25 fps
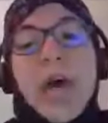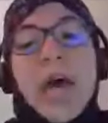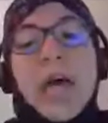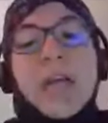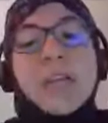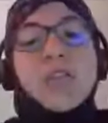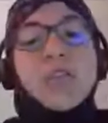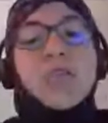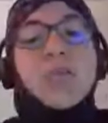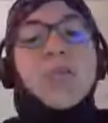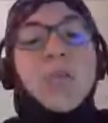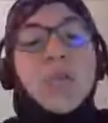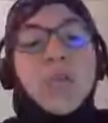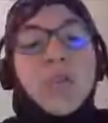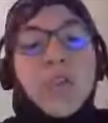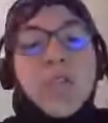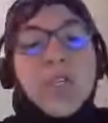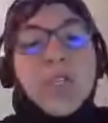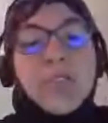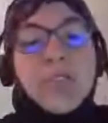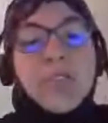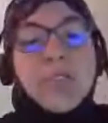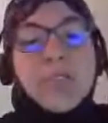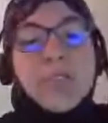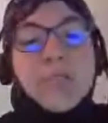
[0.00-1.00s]
as a
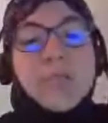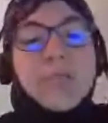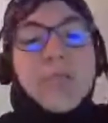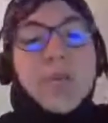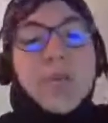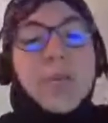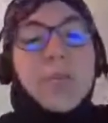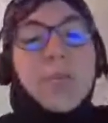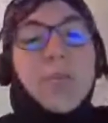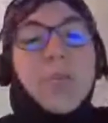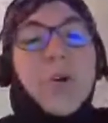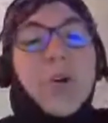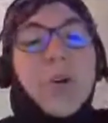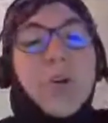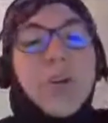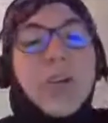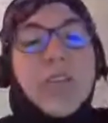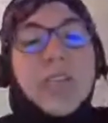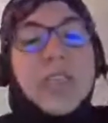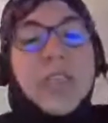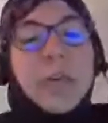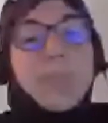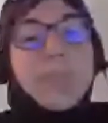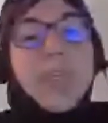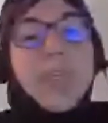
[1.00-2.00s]
monolith.
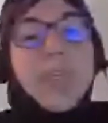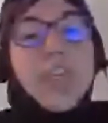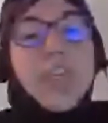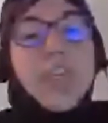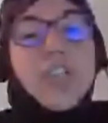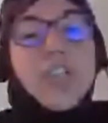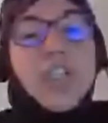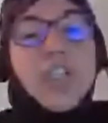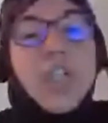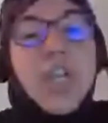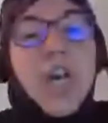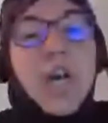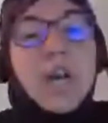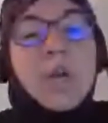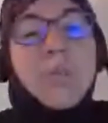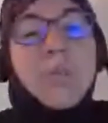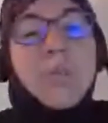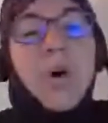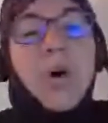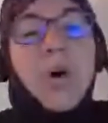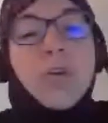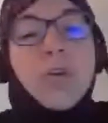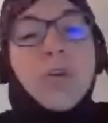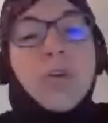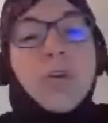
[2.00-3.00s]
Monolith applications are
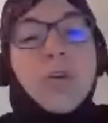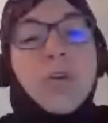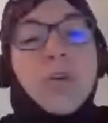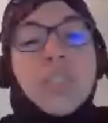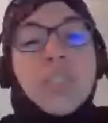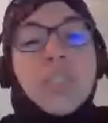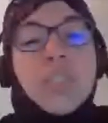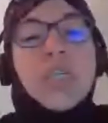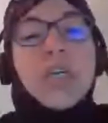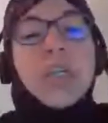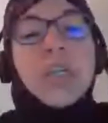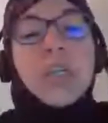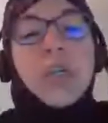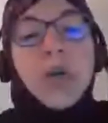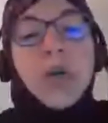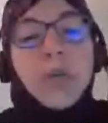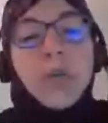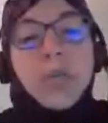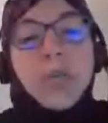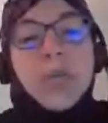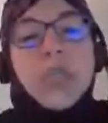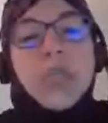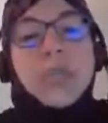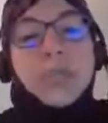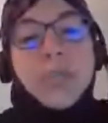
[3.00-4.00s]
more single
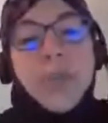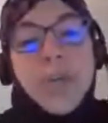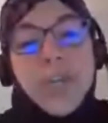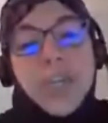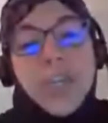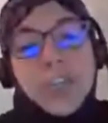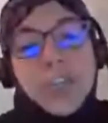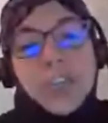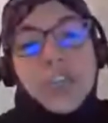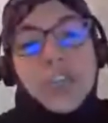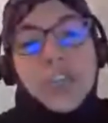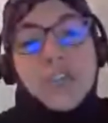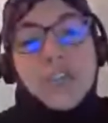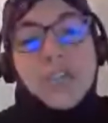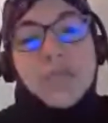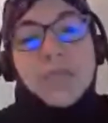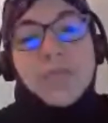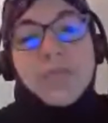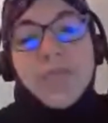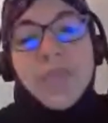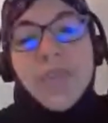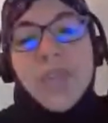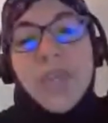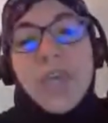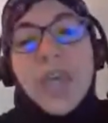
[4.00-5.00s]
complete packages,
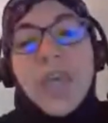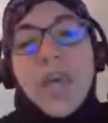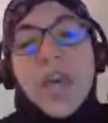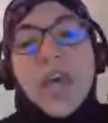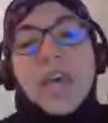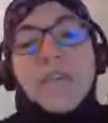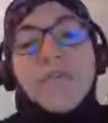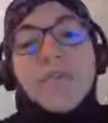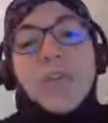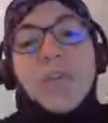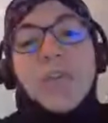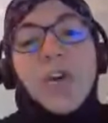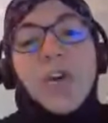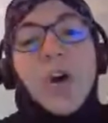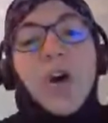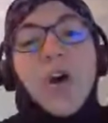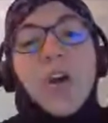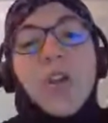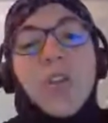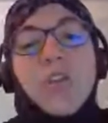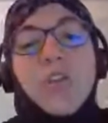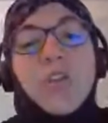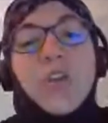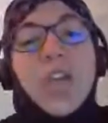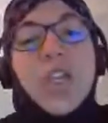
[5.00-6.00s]
having
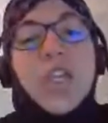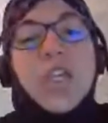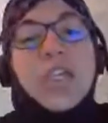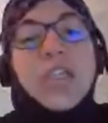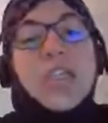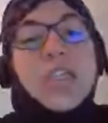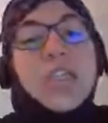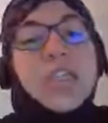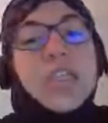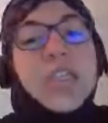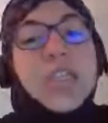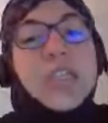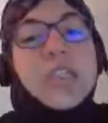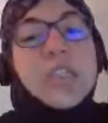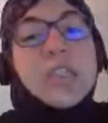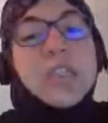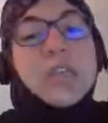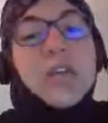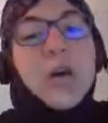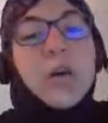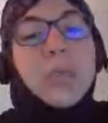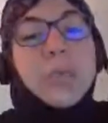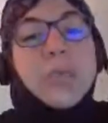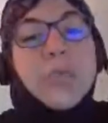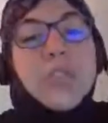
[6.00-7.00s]
all the related needs,
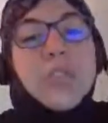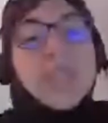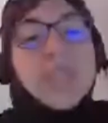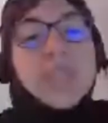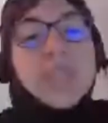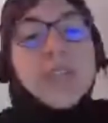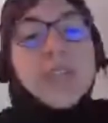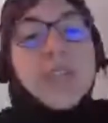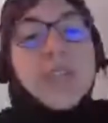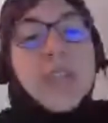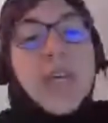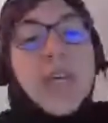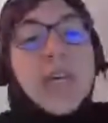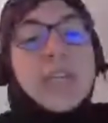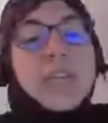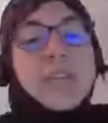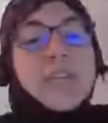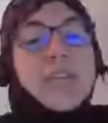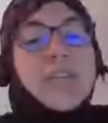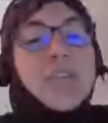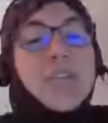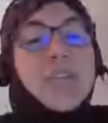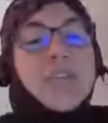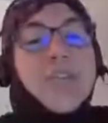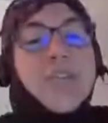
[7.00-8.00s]
components, and
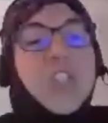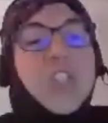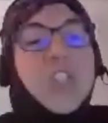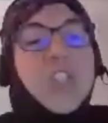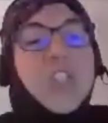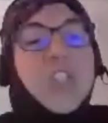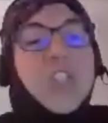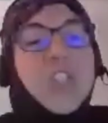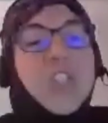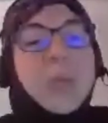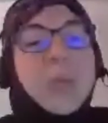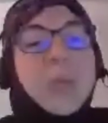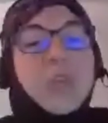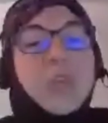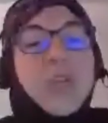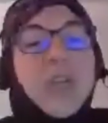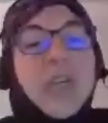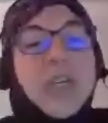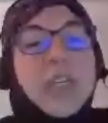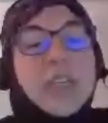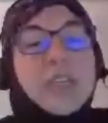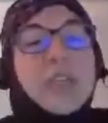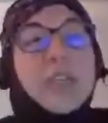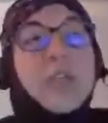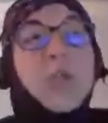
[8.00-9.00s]
services
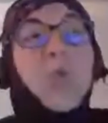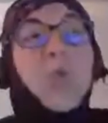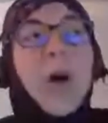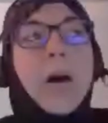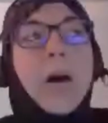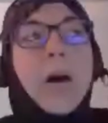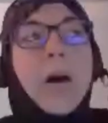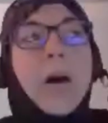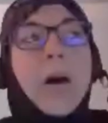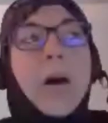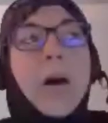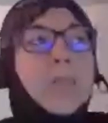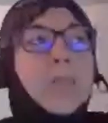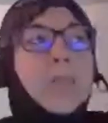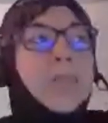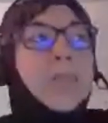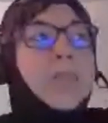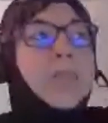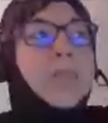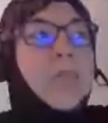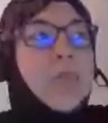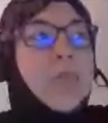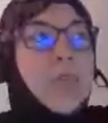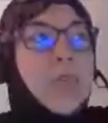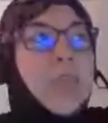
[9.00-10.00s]
encapsulated
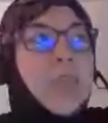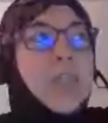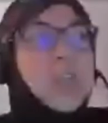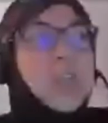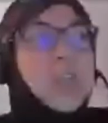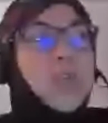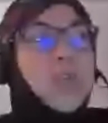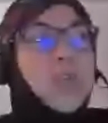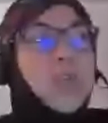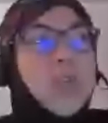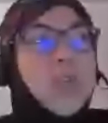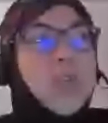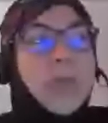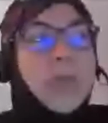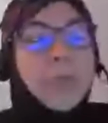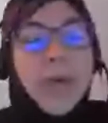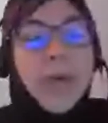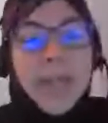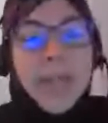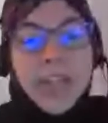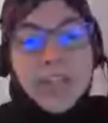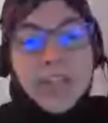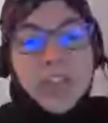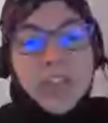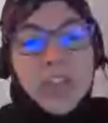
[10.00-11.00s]
in unique
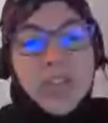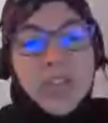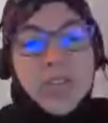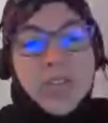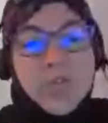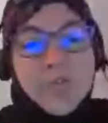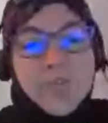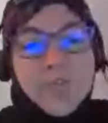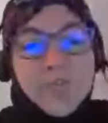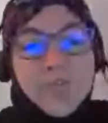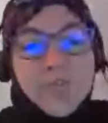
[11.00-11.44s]
packages.